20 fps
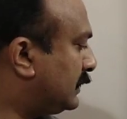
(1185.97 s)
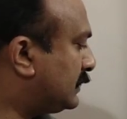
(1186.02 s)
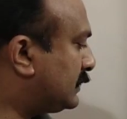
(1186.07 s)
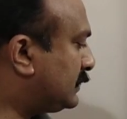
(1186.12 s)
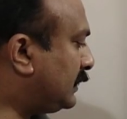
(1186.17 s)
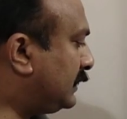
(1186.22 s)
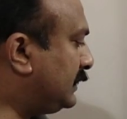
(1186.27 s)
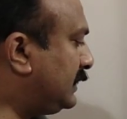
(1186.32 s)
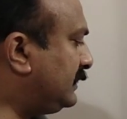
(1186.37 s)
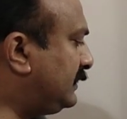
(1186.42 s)

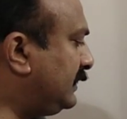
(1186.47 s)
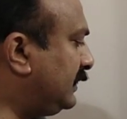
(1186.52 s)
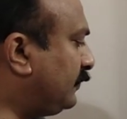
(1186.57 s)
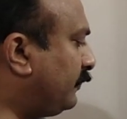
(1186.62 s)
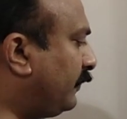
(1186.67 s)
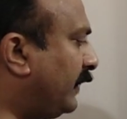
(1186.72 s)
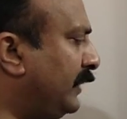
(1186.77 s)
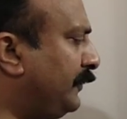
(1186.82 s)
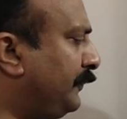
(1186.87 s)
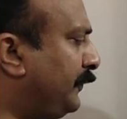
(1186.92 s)
So, this
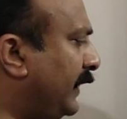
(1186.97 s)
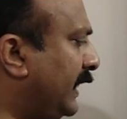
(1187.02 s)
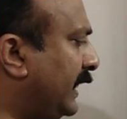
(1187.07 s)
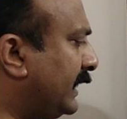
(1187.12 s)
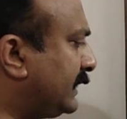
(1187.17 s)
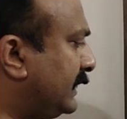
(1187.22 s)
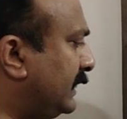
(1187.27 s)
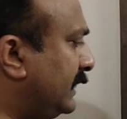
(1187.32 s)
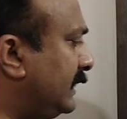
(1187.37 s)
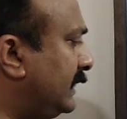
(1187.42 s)
is one
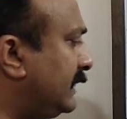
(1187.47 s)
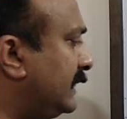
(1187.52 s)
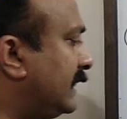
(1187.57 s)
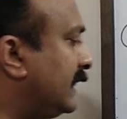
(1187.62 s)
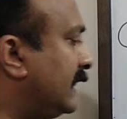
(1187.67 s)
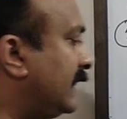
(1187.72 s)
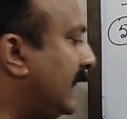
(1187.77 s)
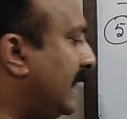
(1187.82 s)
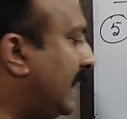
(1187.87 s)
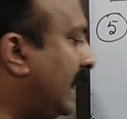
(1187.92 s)

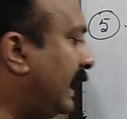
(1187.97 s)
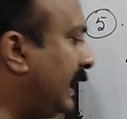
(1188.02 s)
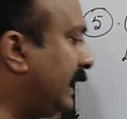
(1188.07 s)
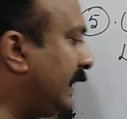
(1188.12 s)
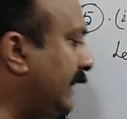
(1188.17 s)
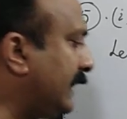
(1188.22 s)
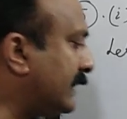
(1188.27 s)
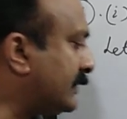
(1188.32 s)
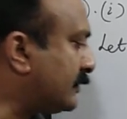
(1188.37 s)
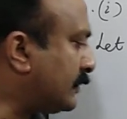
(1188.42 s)
factor
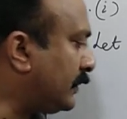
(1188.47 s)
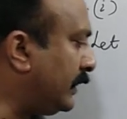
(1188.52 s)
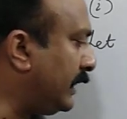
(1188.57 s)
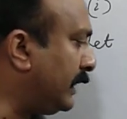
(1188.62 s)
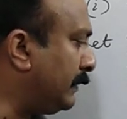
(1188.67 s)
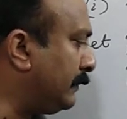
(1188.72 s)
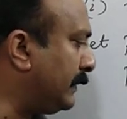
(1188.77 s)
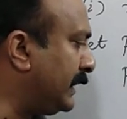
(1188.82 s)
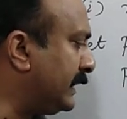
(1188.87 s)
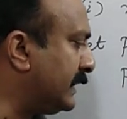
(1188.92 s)
and x
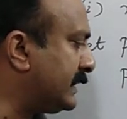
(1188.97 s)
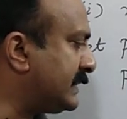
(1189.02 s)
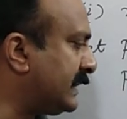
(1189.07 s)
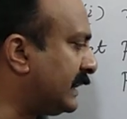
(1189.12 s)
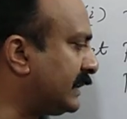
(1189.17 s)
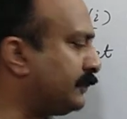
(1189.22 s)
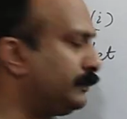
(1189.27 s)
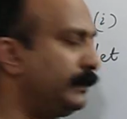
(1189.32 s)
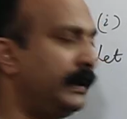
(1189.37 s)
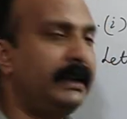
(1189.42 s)
square minus
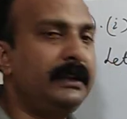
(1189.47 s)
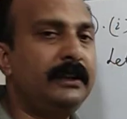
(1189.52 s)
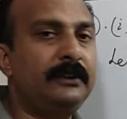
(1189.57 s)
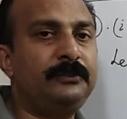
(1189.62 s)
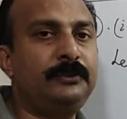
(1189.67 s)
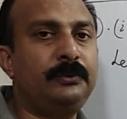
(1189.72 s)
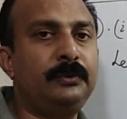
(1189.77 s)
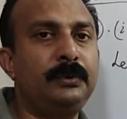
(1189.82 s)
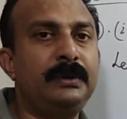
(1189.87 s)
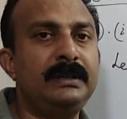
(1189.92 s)
x
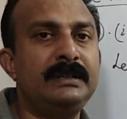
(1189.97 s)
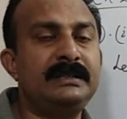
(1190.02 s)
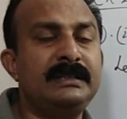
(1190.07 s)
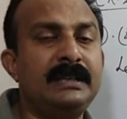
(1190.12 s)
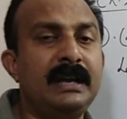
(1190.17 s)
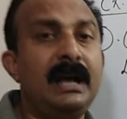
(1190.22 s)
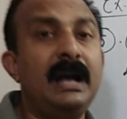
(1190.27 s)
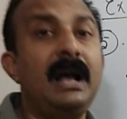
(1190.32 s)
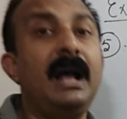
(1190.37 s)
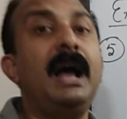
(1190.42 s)
minus 2 is
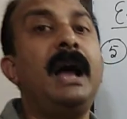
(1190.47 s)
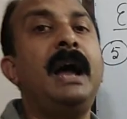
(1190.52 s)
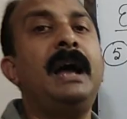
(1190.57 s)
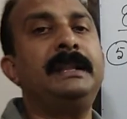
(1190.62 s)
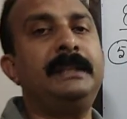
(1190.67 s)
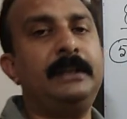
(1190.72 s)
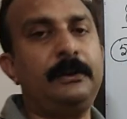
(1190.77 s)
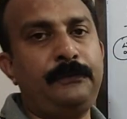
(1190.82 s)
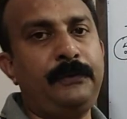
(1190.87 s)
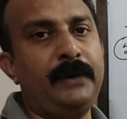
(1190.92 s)
the
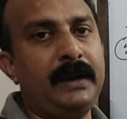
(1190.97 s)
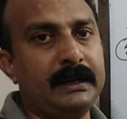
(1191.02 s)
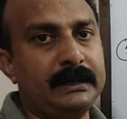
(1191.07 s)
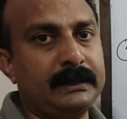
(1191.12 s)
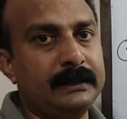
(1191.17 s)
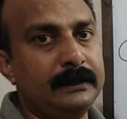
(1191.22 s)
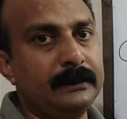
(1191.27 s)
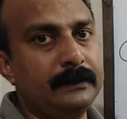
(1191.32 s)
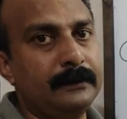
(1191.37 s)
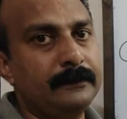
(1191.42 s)
other
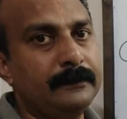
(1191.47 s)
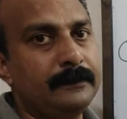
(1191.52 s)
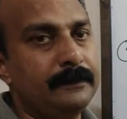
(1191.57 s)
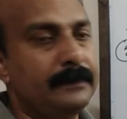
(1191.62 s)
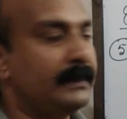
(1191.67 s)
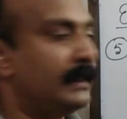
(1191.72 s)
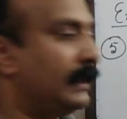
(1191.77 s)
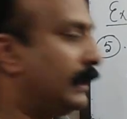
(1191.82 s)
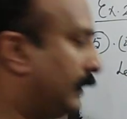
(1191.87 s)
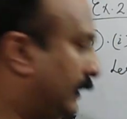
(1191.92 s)
factor.
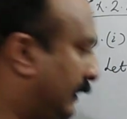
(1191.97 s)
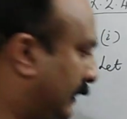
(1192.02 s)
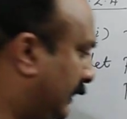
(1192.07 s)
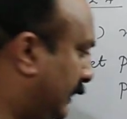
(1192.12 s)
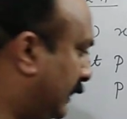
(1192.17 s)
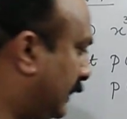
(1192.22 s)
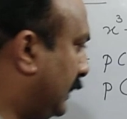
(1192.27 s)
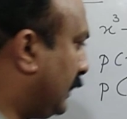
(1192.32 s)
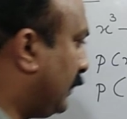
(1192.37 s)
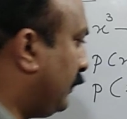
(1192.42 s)

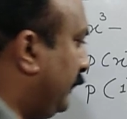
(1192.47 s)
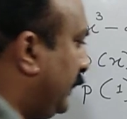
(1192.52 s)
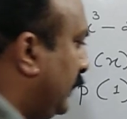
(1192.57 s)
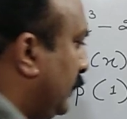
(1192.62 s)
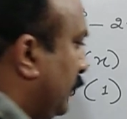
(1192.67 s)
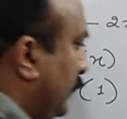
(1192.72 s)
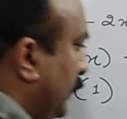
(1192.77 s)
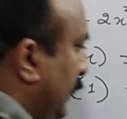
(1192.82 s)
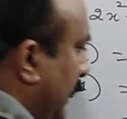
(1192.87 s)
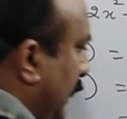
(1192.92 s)
Now we
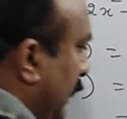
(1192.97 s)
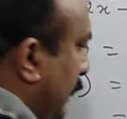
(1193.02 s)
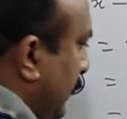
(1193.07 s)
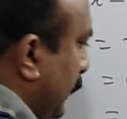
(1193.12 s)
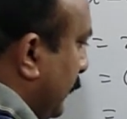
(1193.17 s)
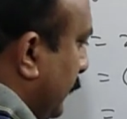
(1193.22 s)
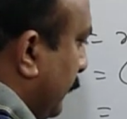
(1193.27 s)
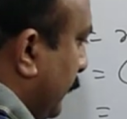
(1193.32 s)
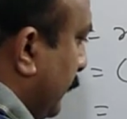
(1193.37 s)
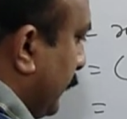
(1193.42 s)
know
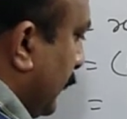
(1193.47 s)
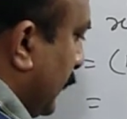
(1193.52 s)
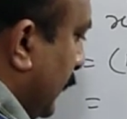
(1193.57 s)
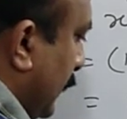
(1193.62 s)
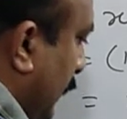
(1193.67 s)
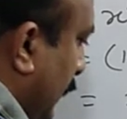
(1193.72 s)
that